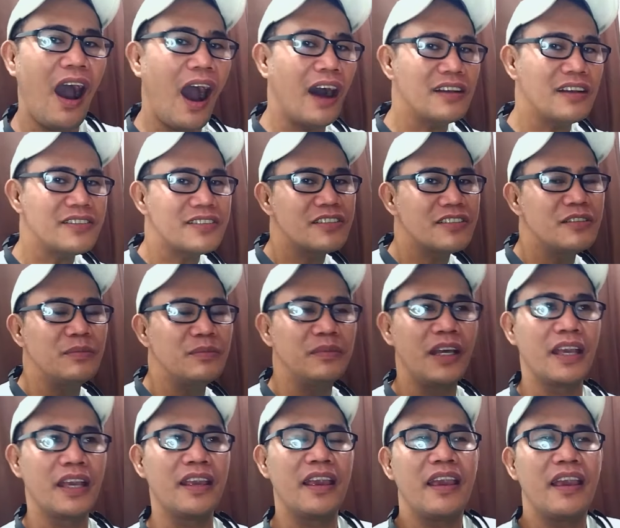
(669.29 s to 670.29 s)
awesome,
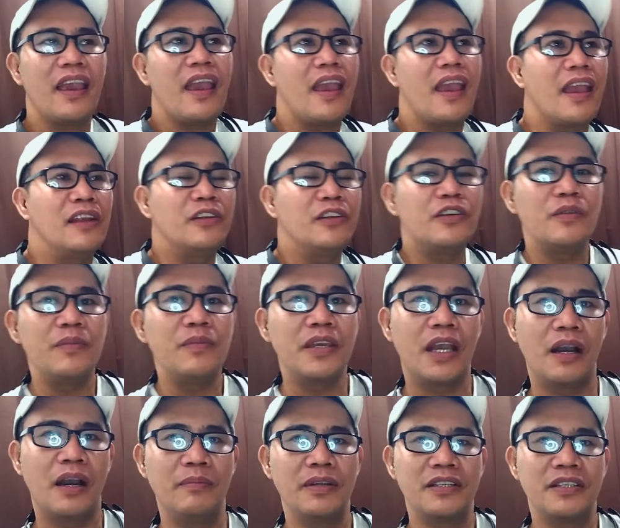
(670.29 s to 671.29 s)
like, hey, look at
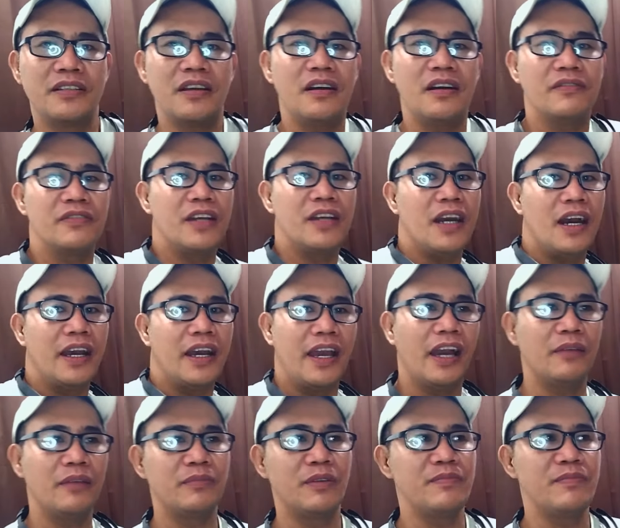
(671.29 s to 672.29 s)
me, I'm a top guy,
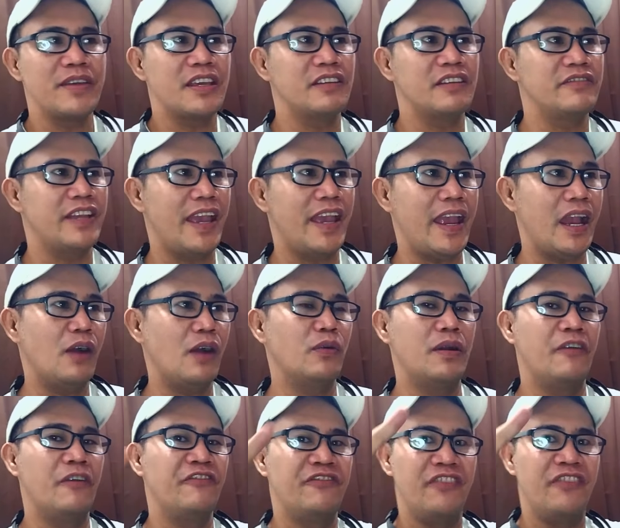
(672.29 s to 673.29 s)
I'm the man of the
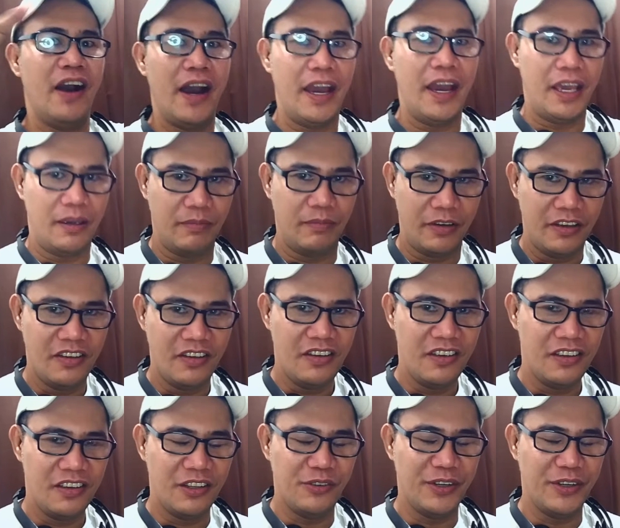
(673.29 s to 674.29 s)
hour vibe.
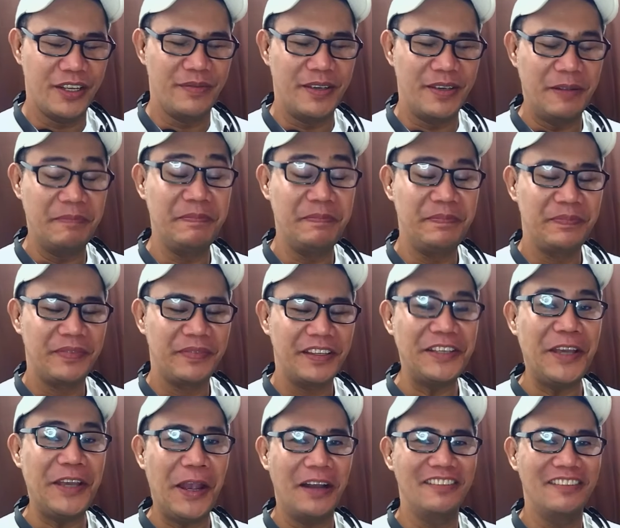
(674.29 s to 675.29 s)
You know what I mean?
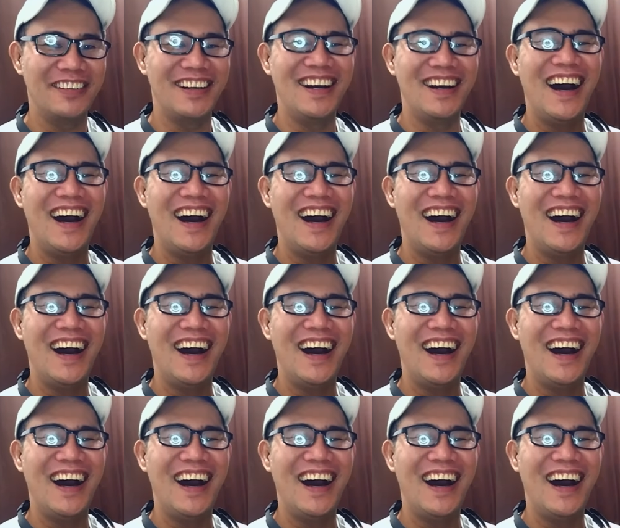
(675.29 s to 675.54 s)
Yeah.